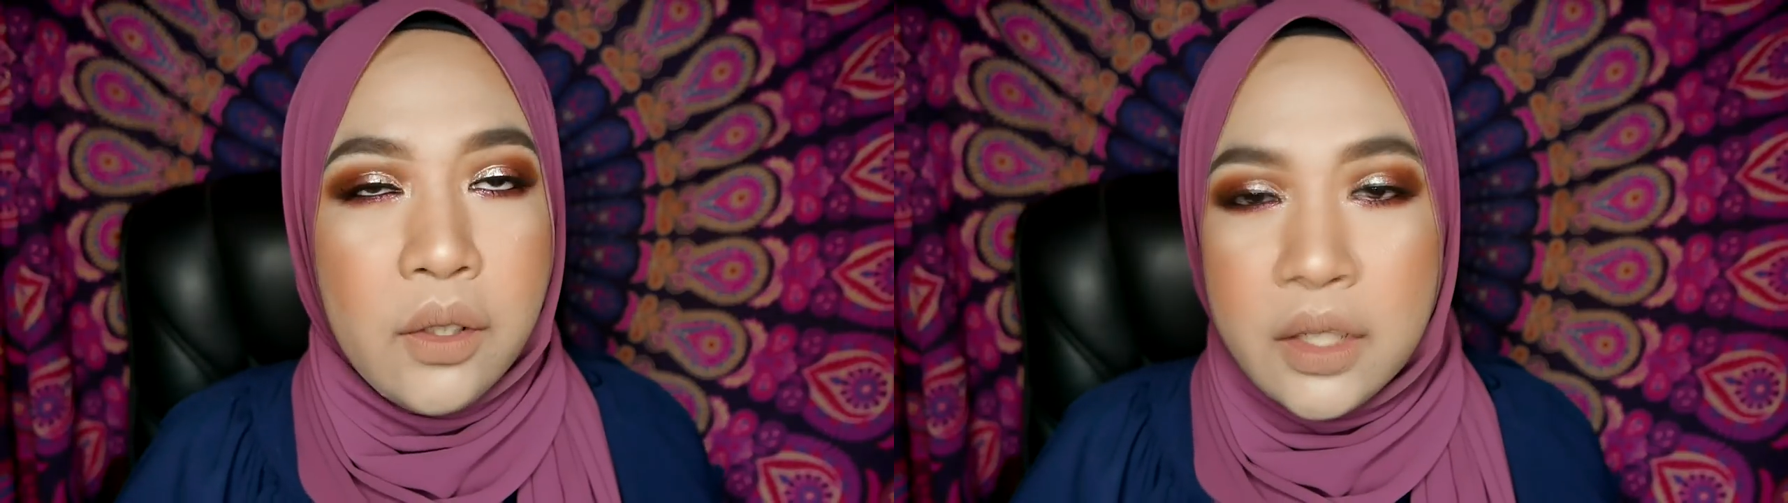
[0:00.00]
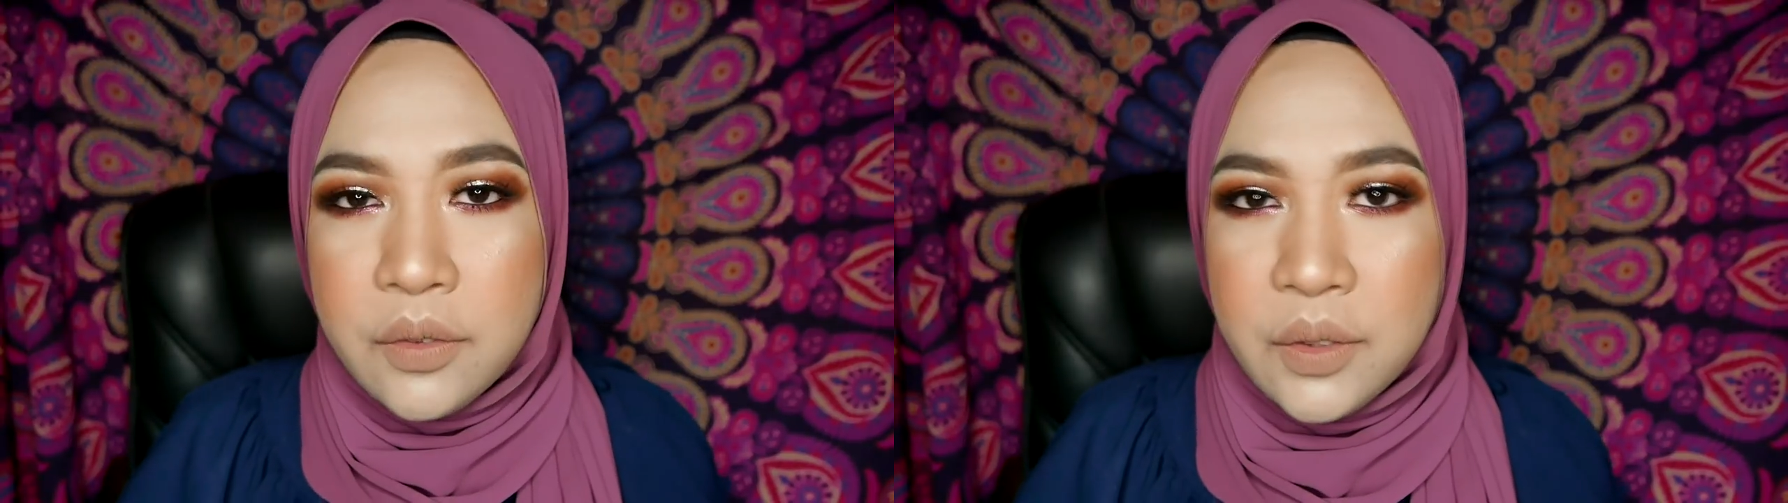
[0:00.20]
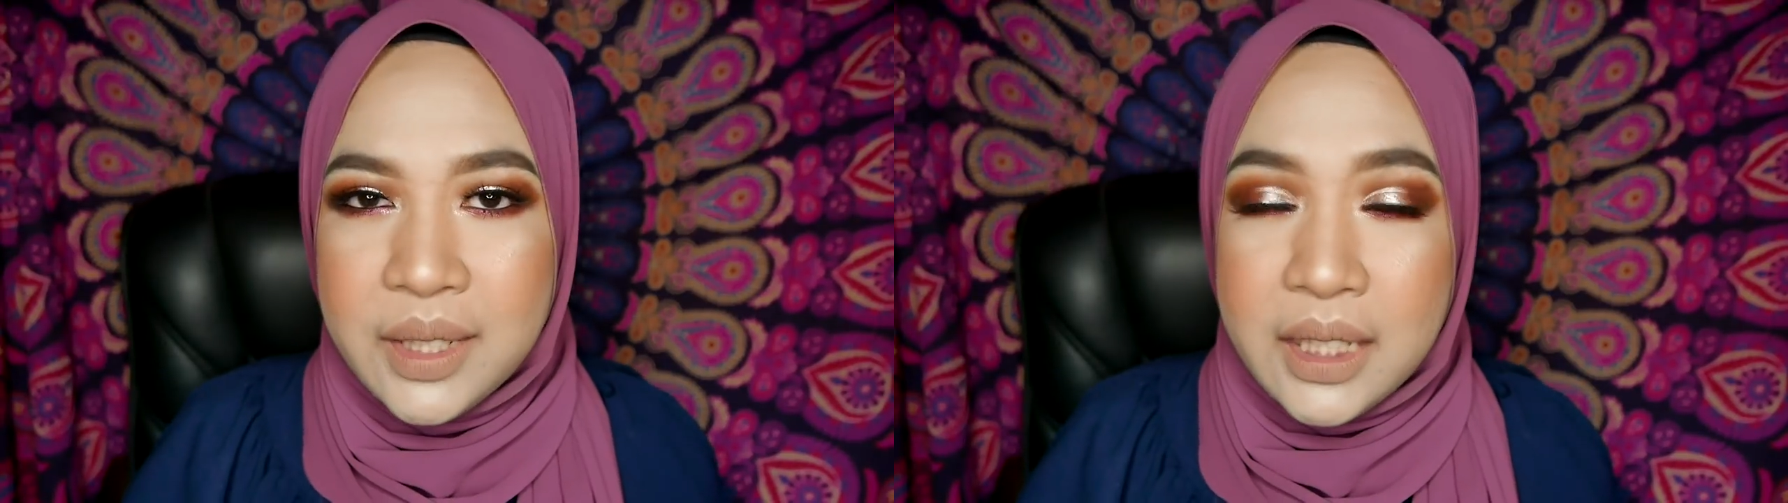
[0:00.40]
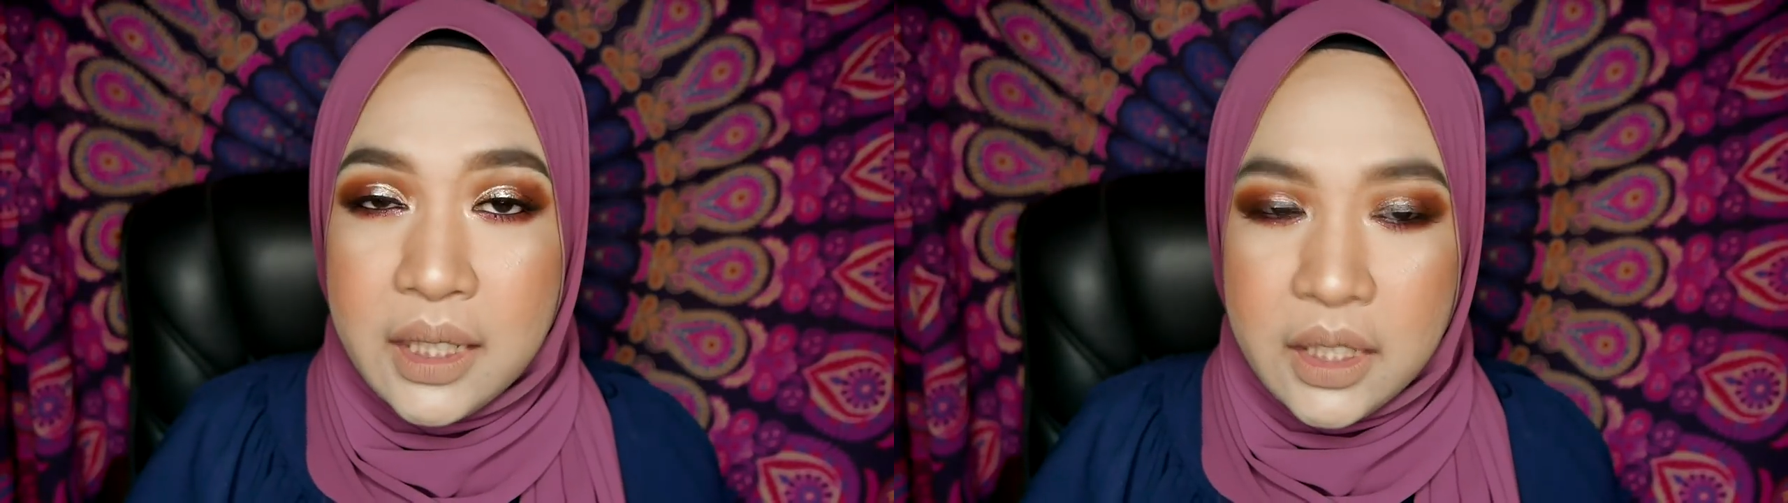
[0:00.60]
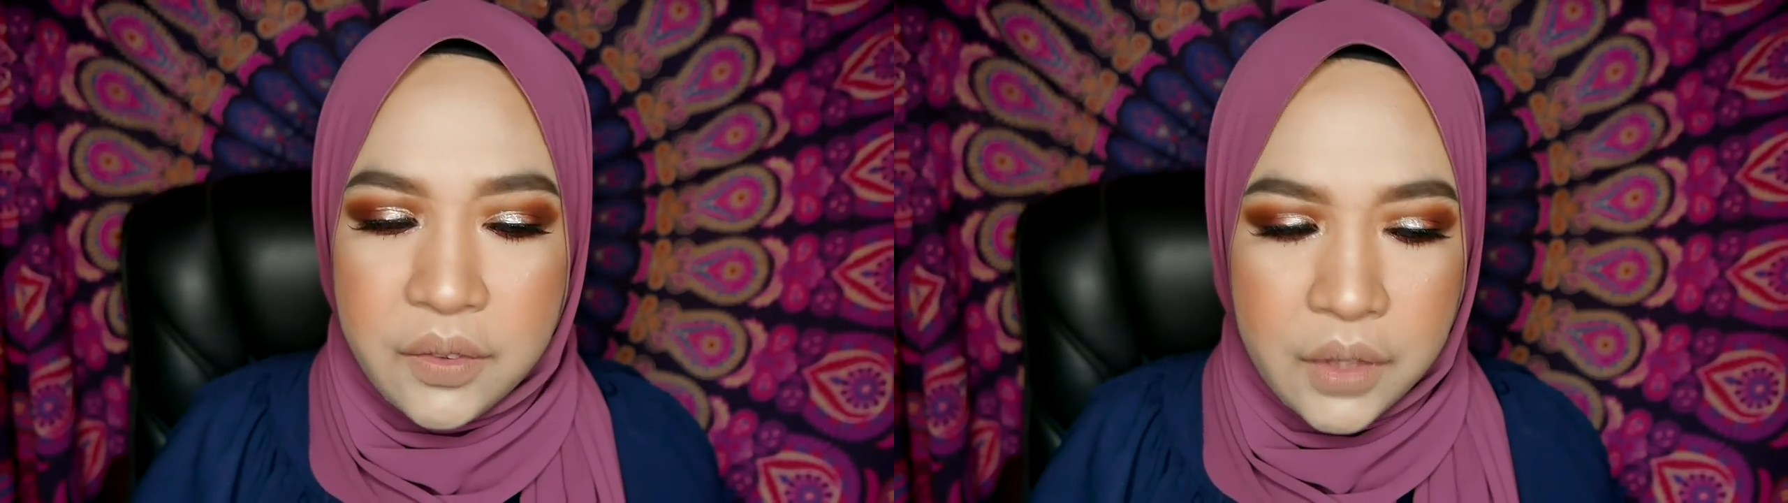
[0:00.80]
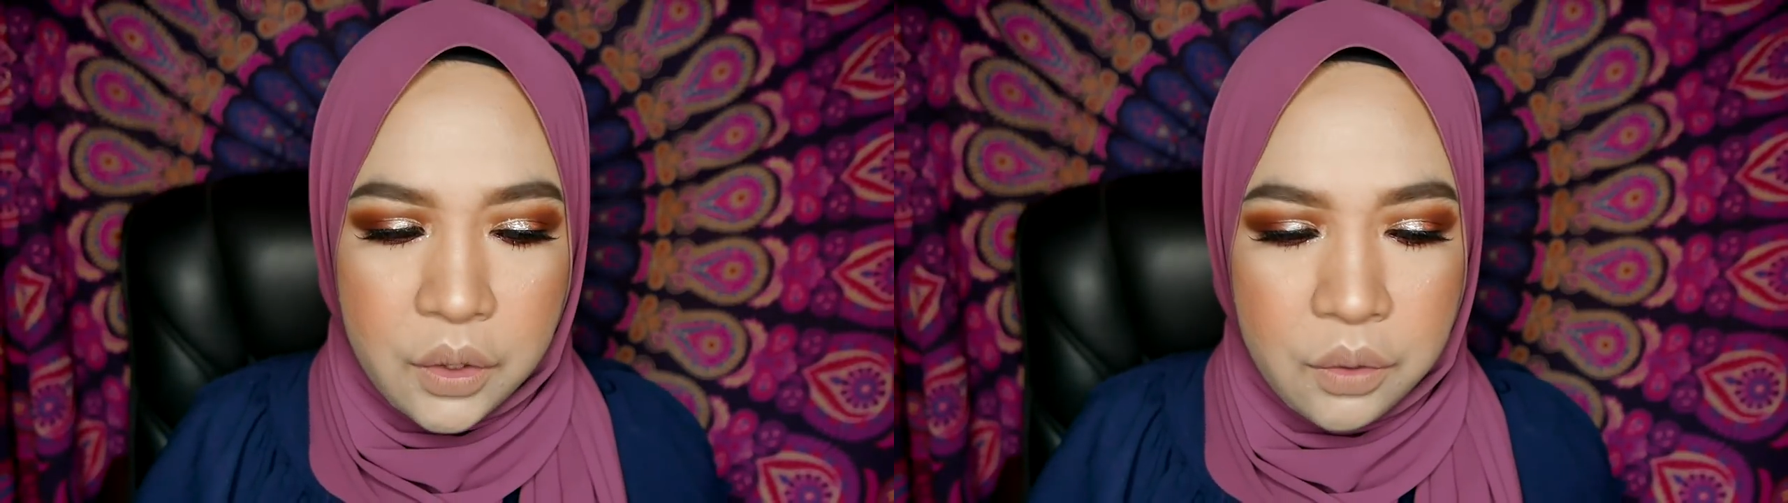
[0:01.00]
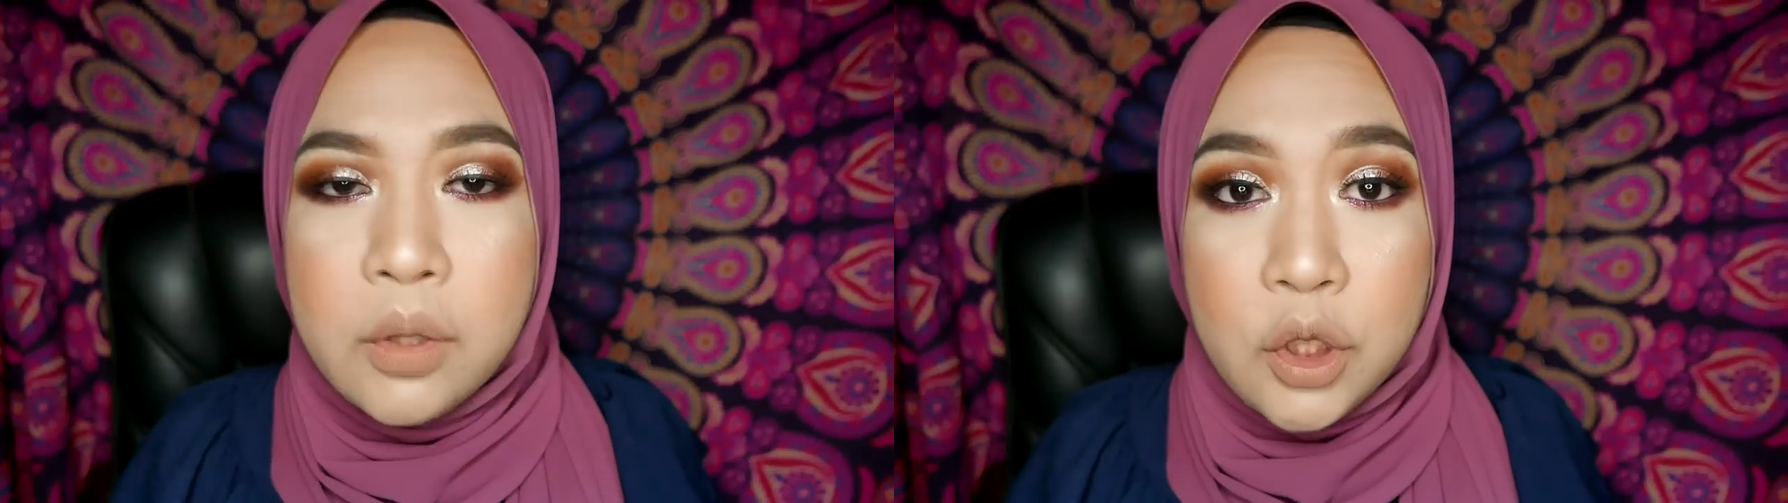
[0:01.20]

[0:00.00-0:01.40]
you guys for watching this video.